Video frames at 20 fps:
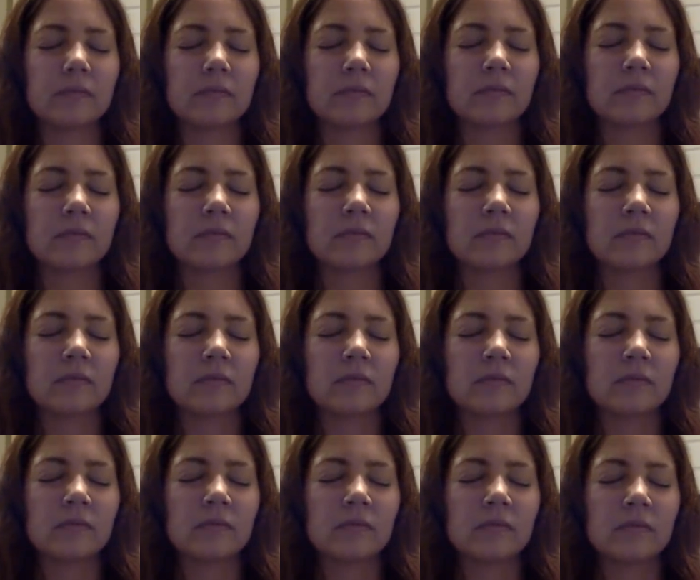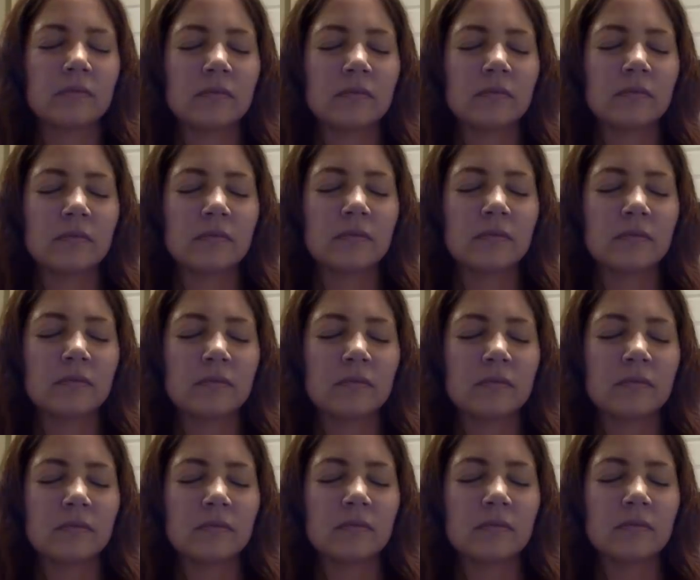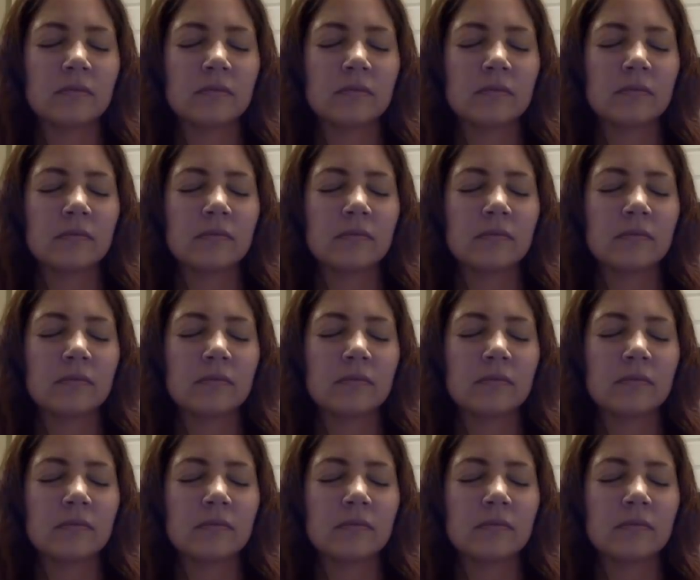(silence)